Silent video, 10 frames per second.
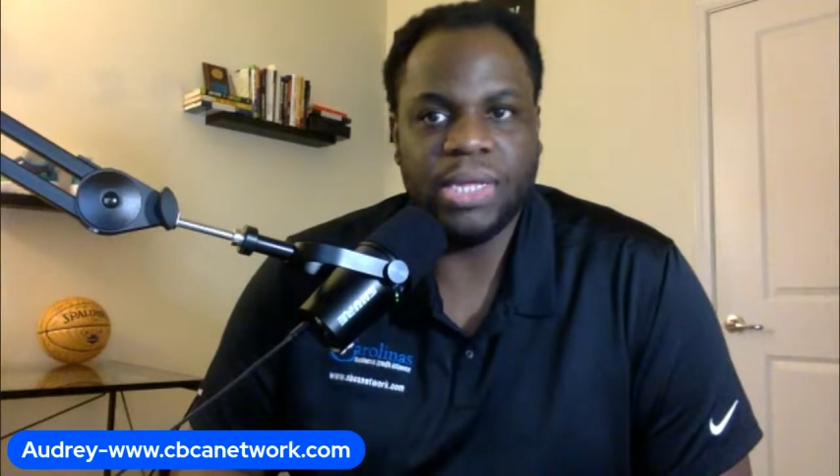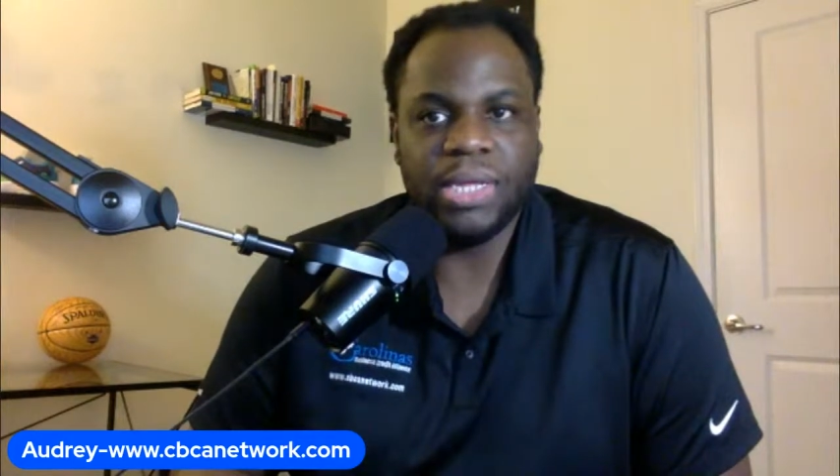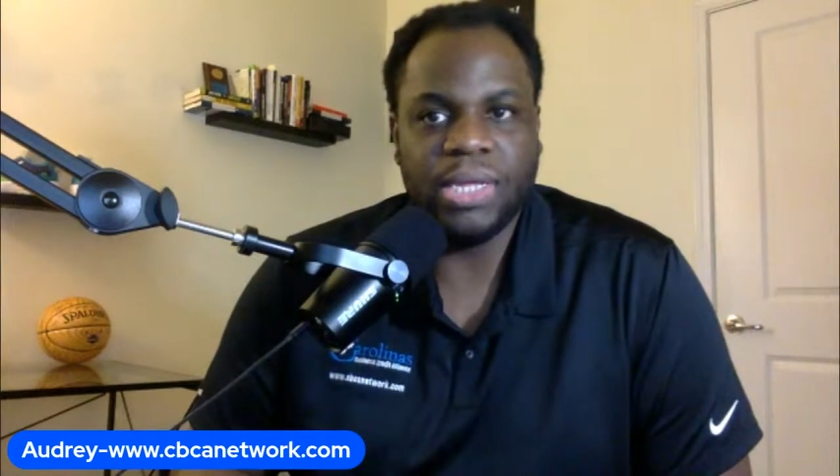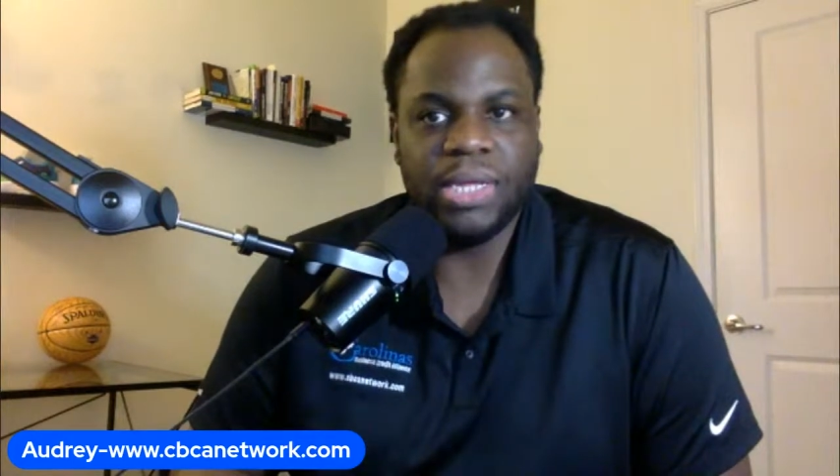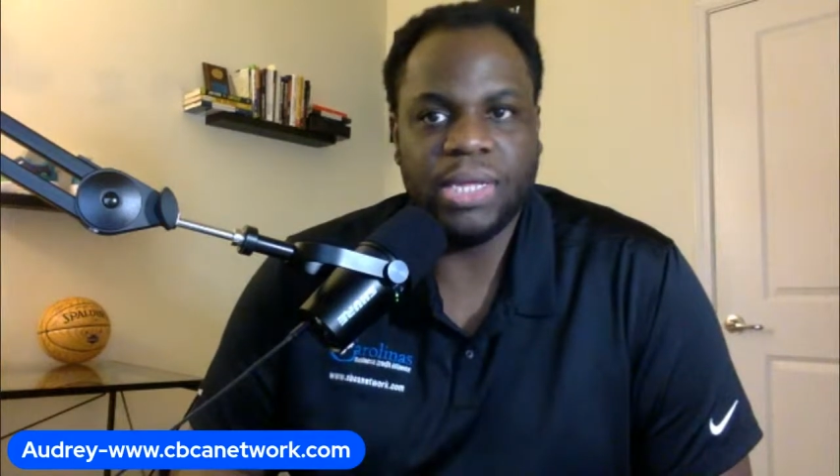
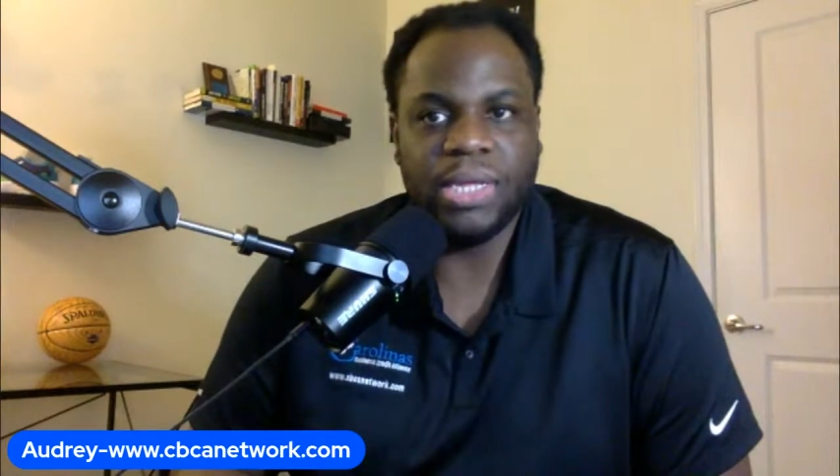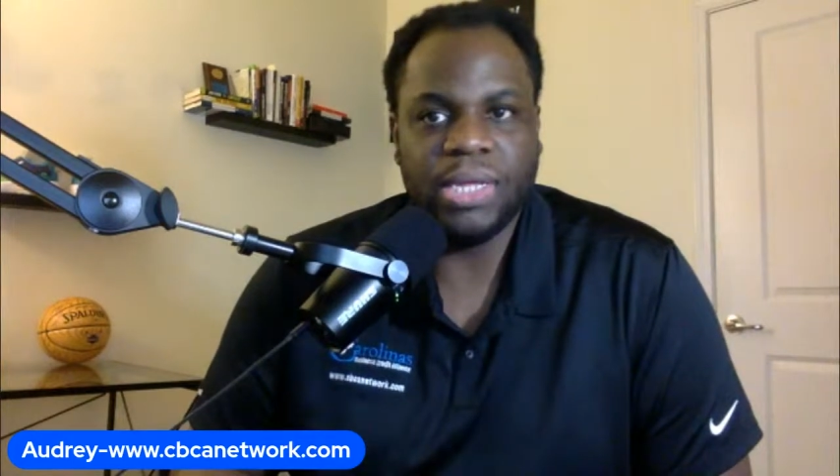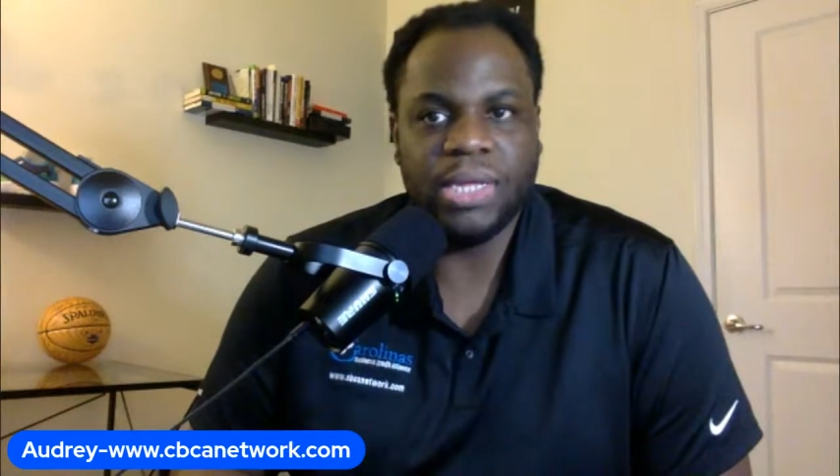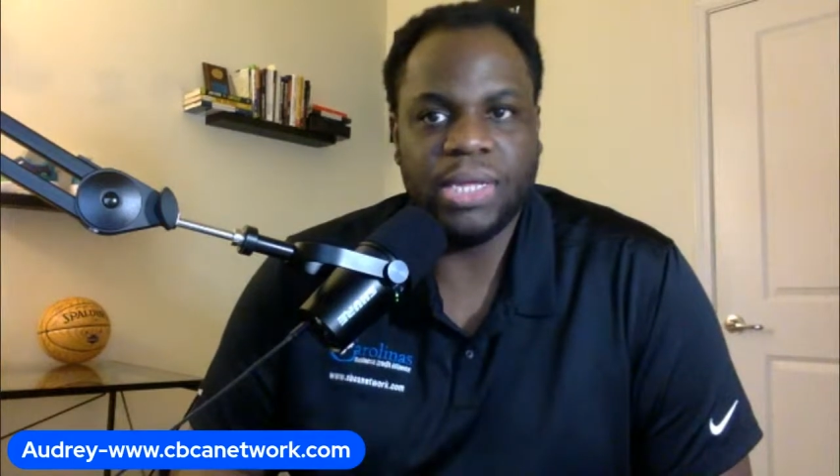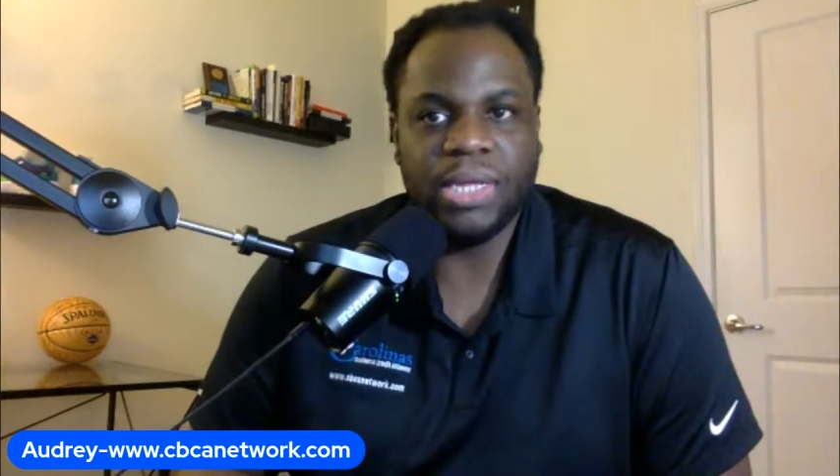
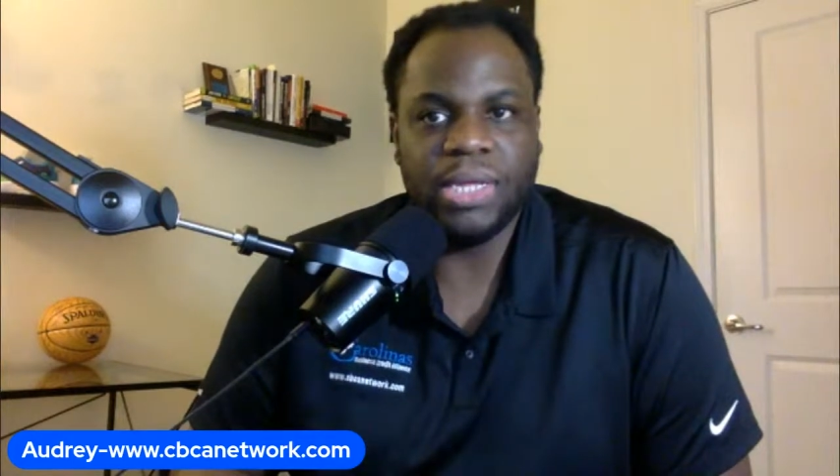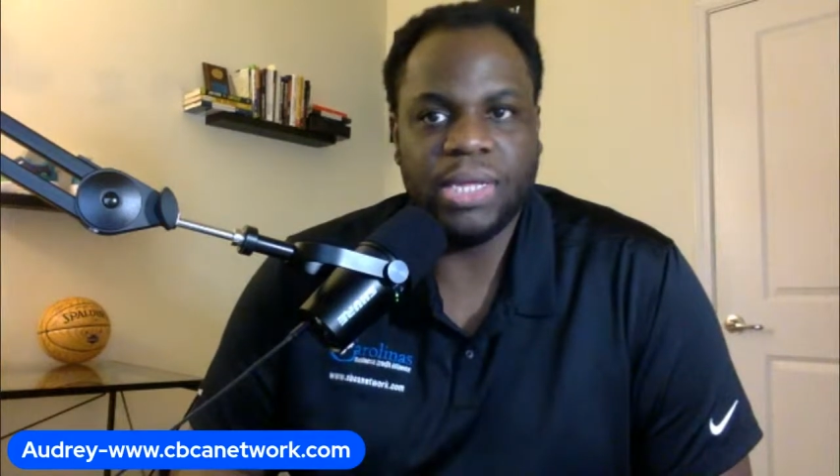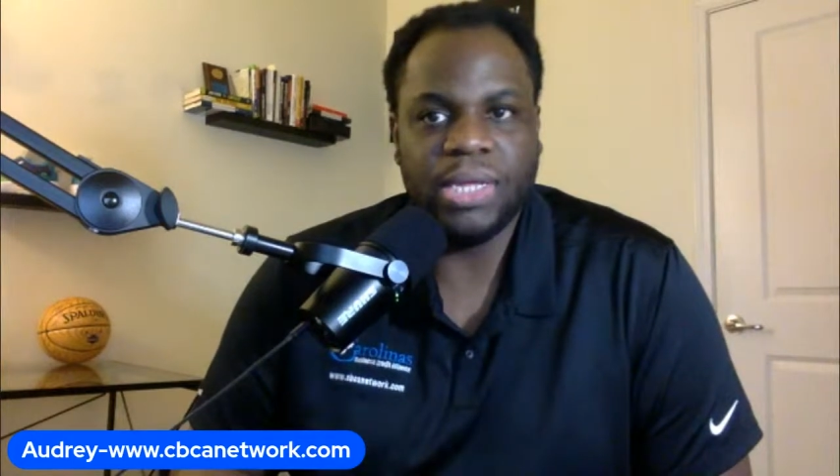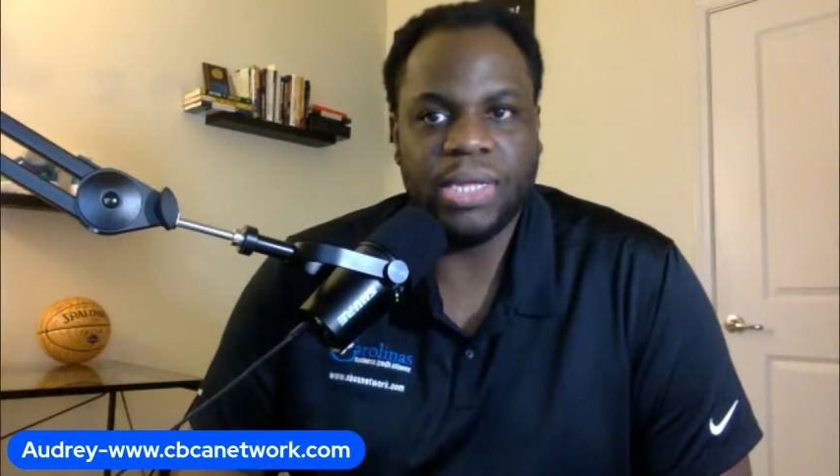150,